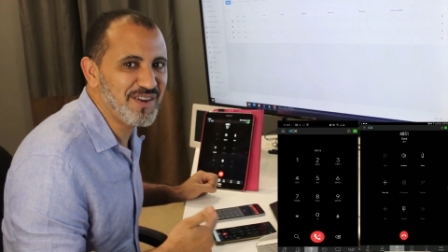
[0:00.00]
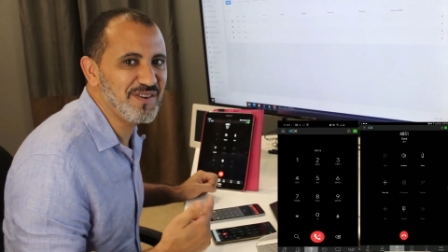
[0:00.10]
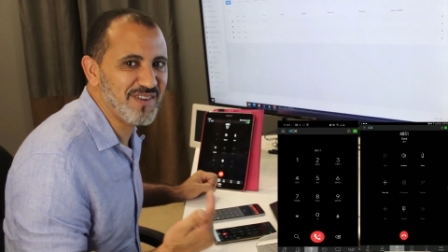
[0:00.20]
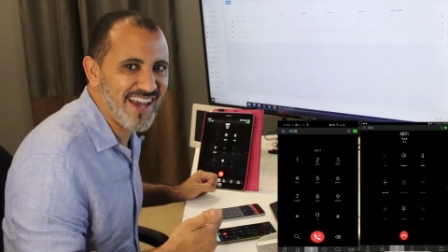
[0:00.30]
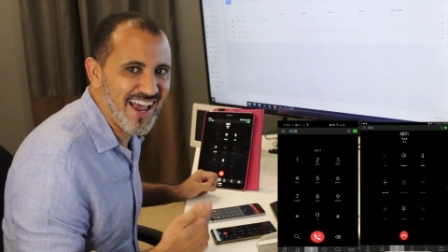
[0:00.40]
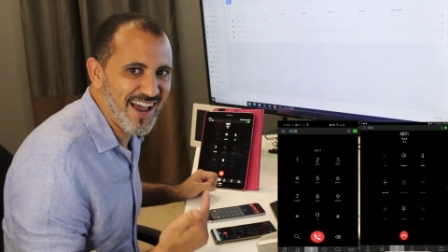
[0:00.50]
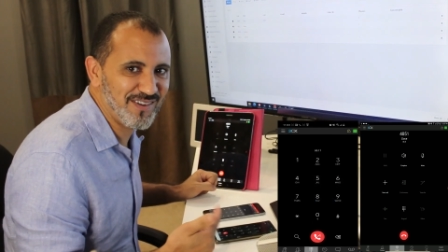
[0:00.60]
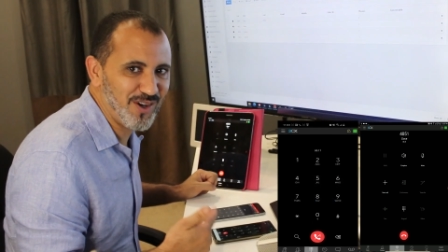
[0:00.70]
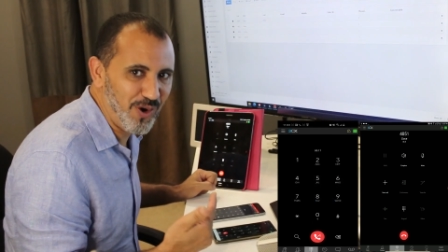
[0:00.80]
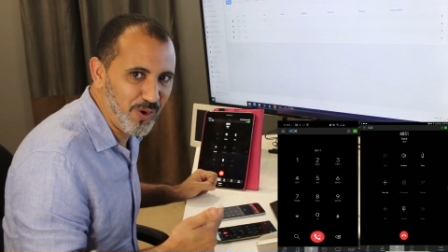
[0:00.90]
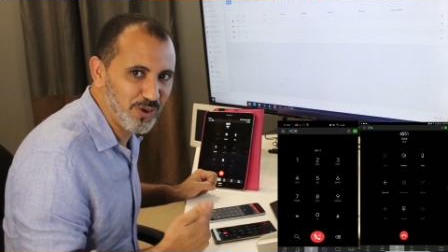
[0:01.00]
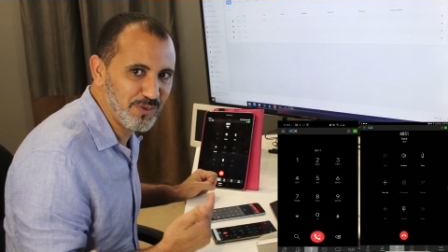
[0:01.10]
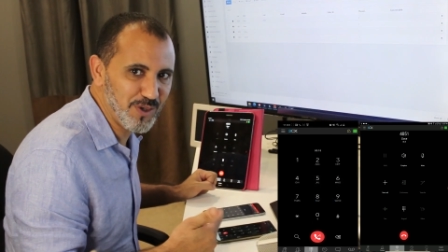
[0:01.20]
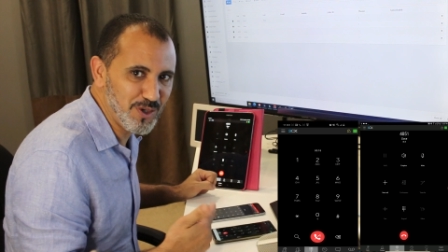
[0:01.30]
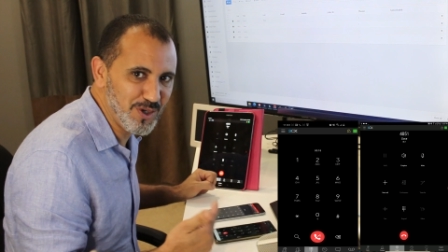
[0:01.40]
You even have the
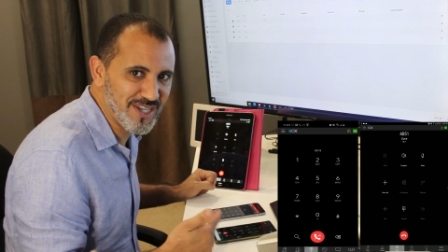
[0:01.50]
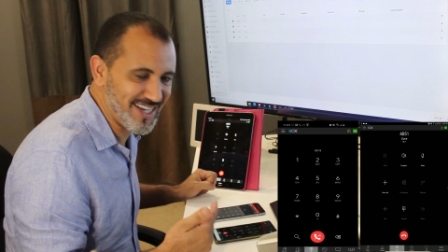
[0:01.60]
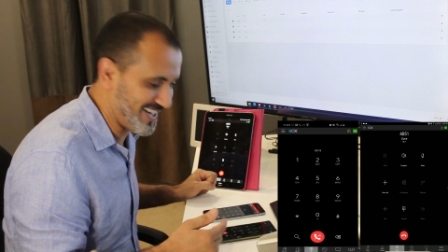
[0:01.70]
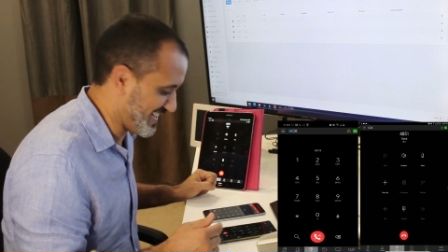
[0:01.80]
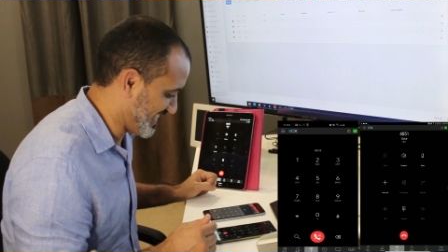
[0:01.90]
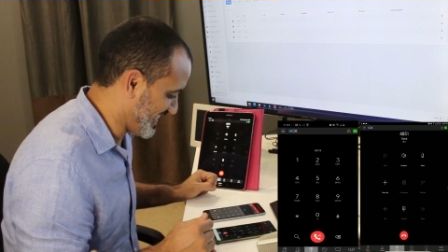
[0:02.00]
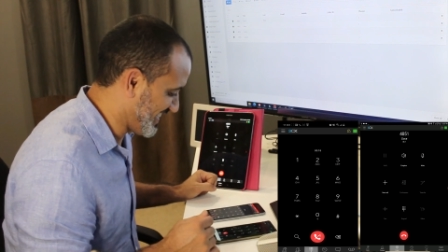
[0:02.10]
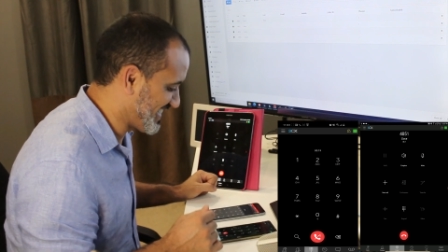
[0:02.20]
whole music.